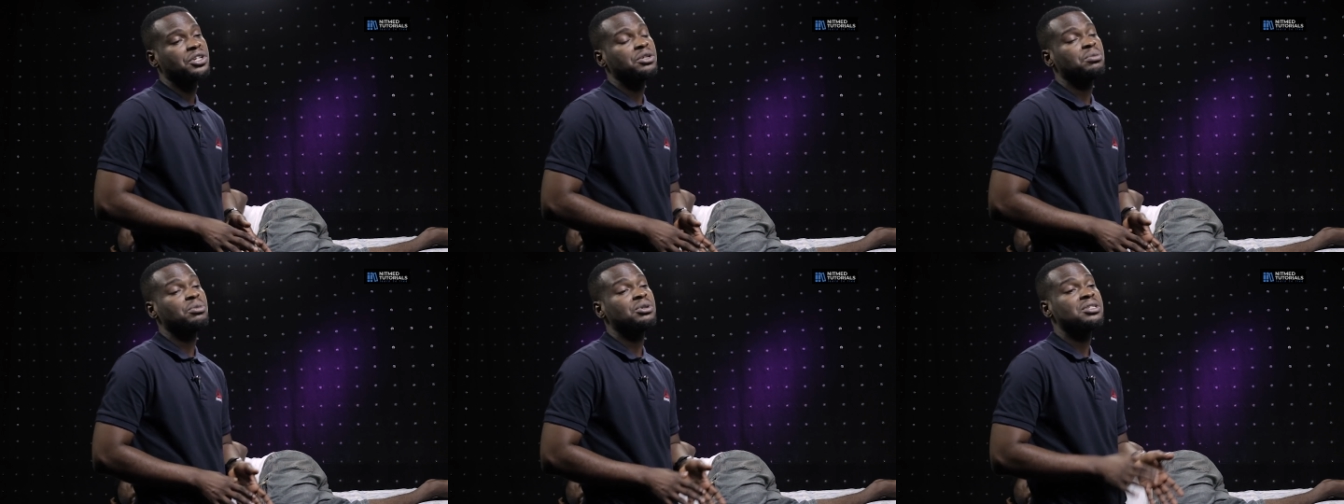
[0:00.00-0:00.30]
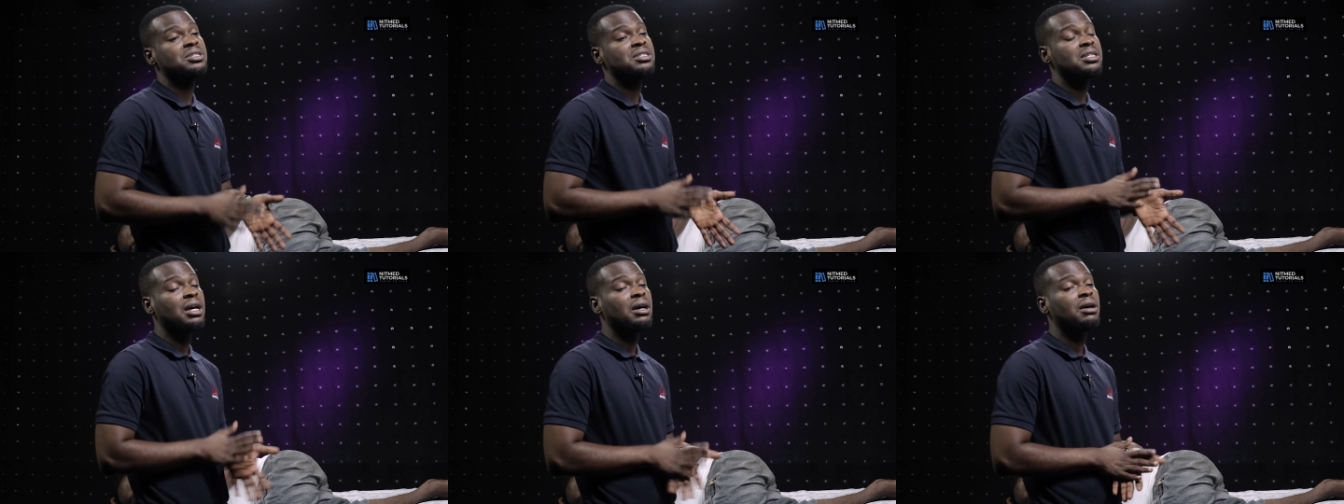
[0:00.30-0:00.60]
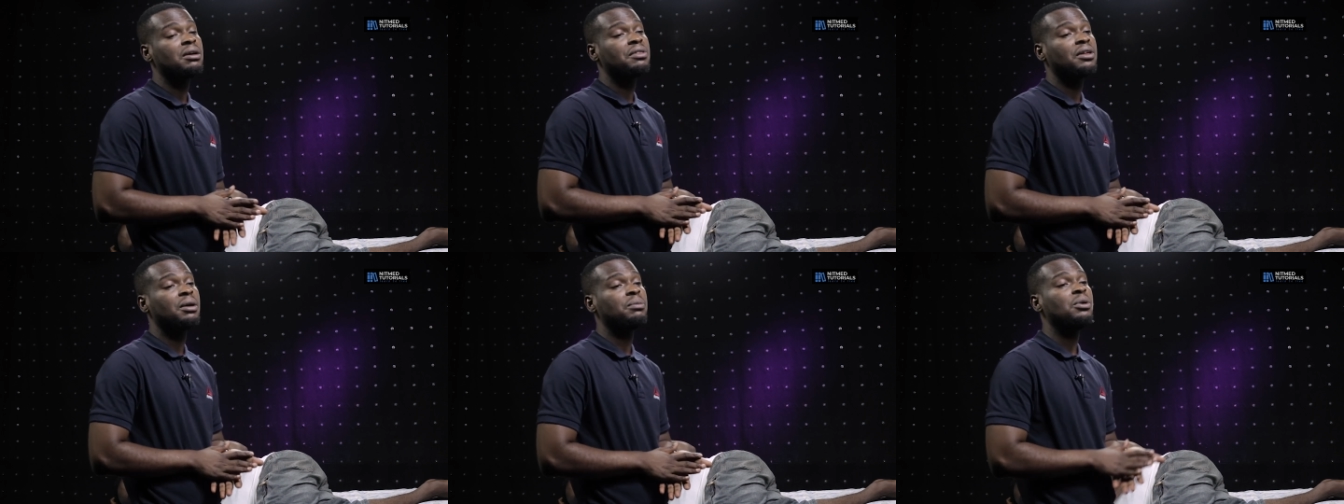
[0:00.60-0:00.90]
you must
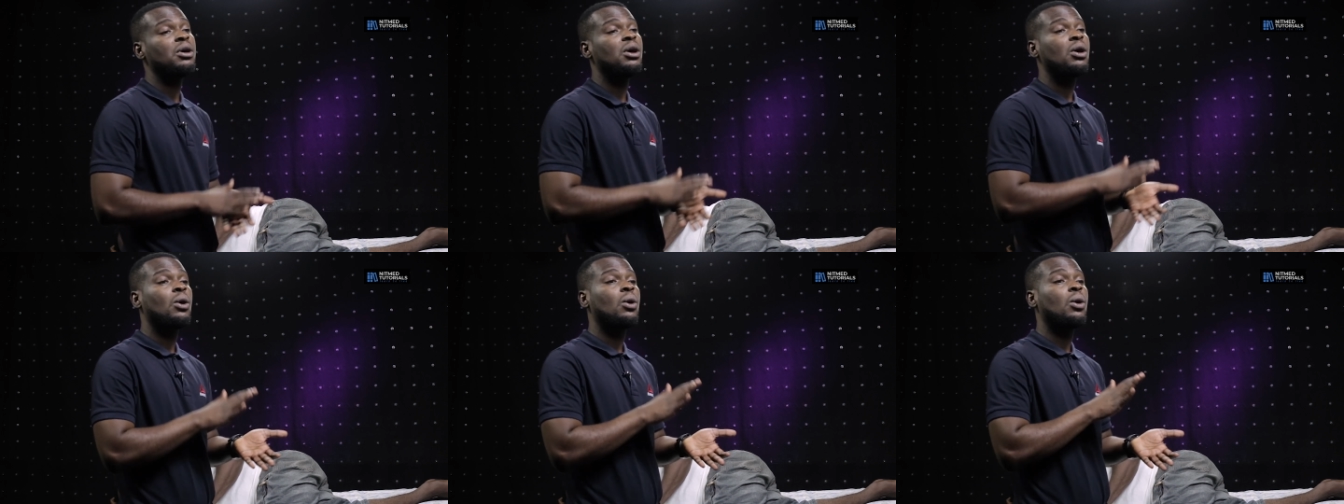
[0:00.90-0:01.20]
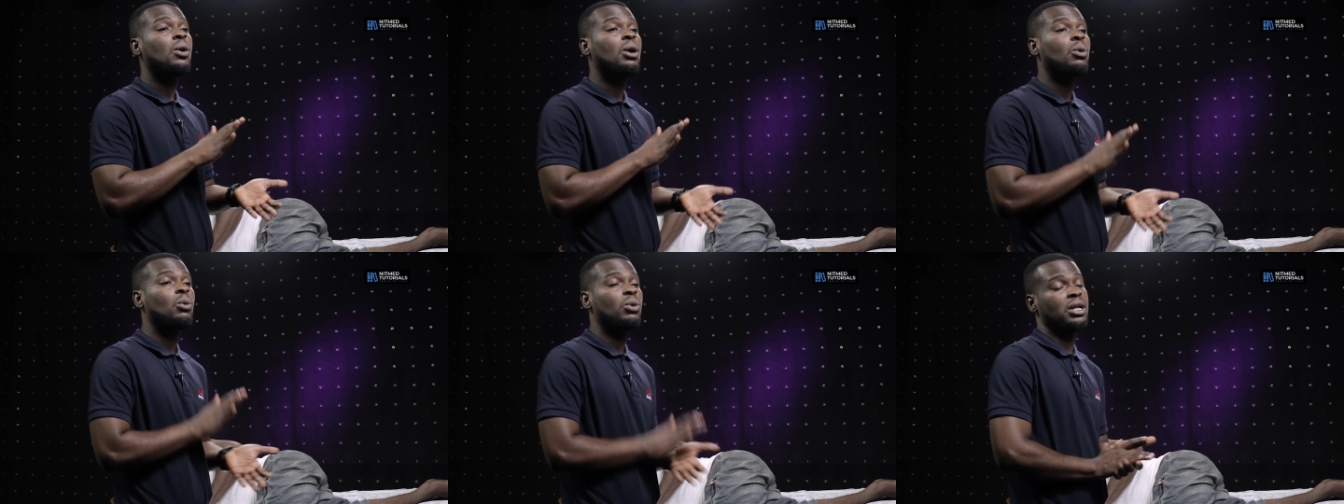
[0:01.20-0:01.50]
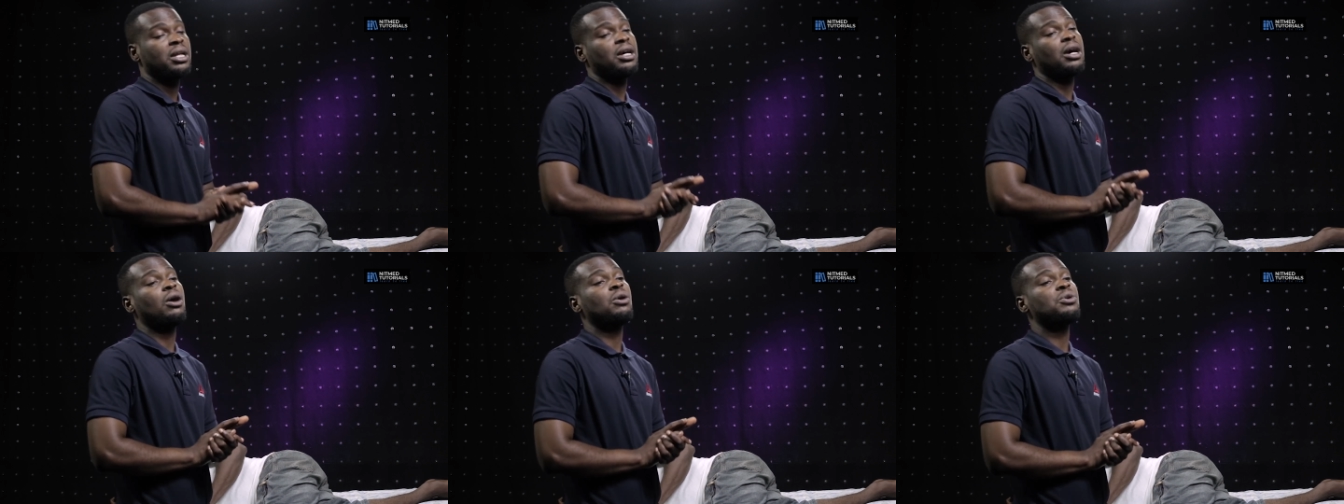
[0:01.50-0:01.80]
tell them
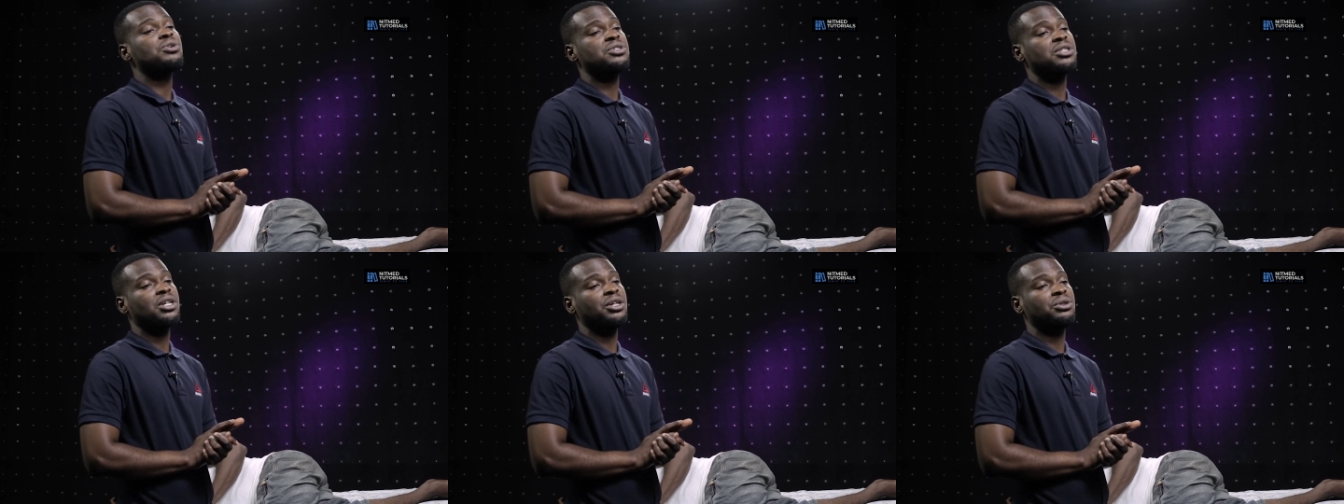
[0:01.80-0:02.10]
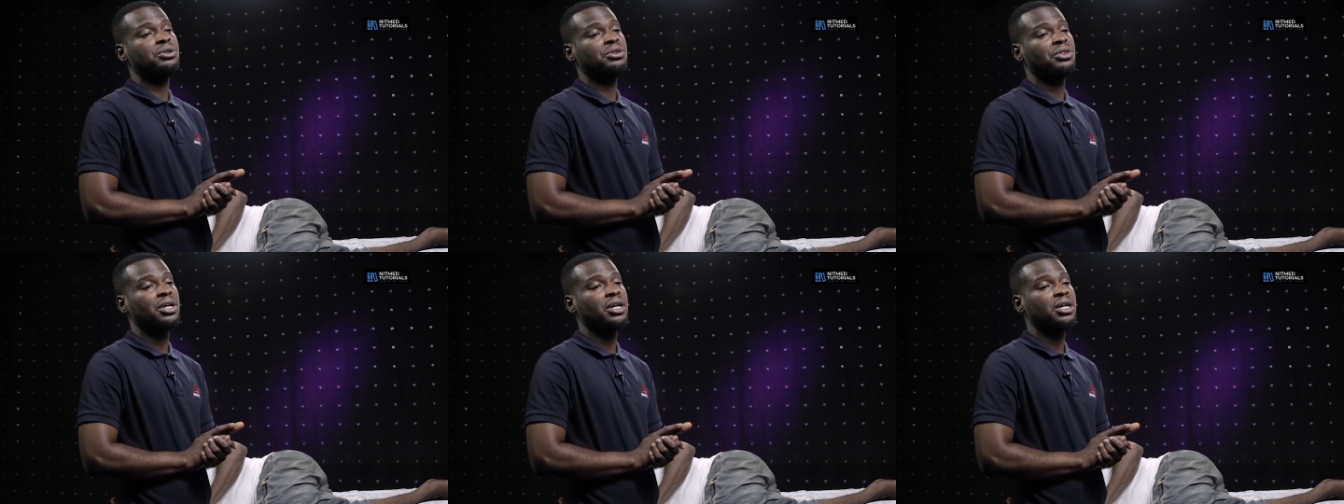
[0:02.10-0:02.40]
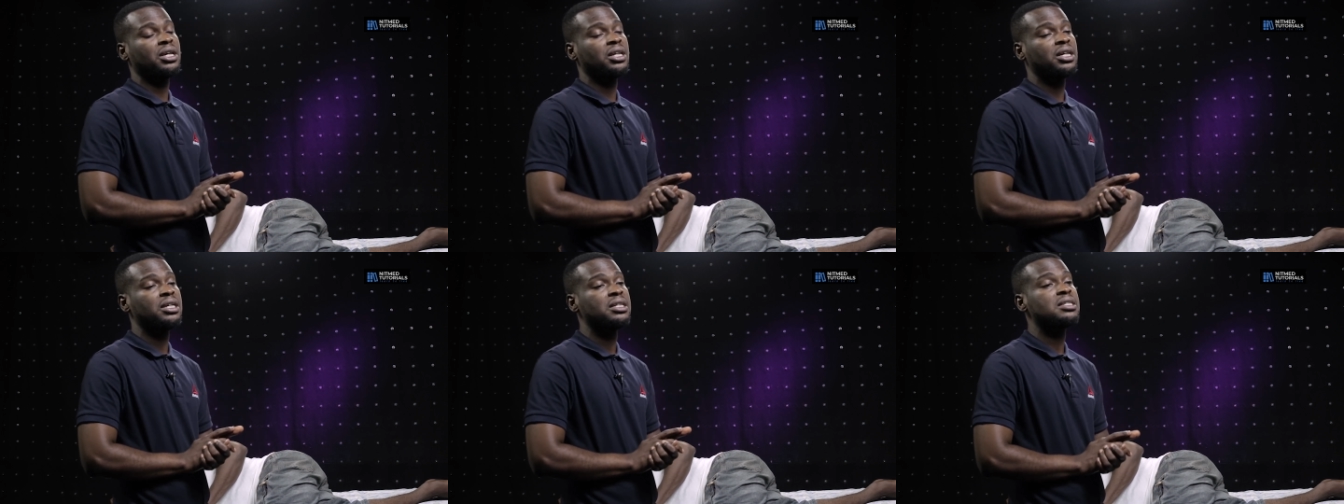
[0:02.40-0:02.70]
the ulcer you
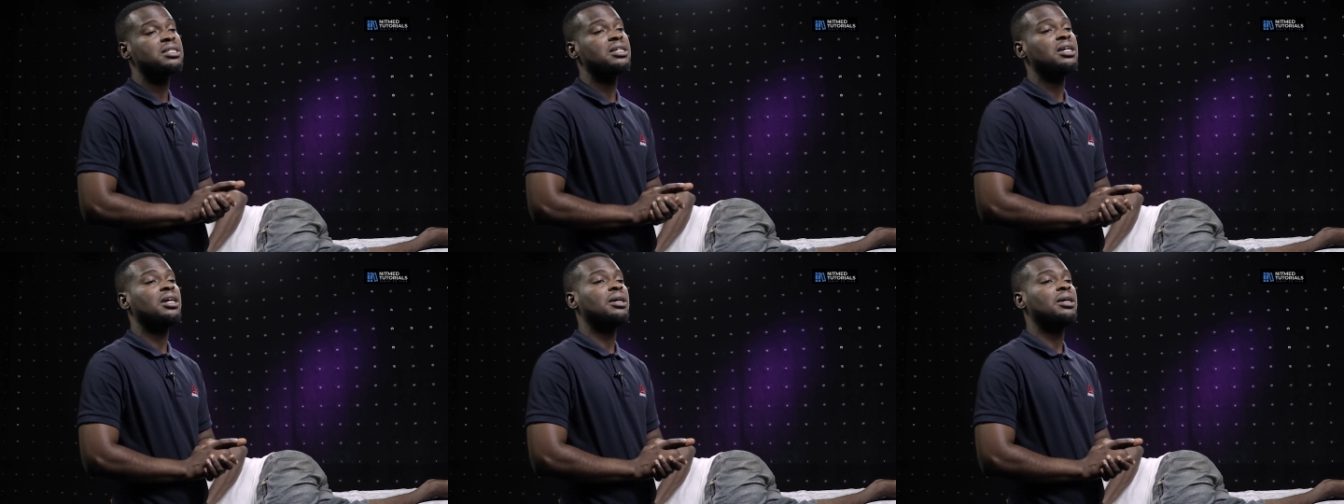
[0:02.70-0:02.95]
think it is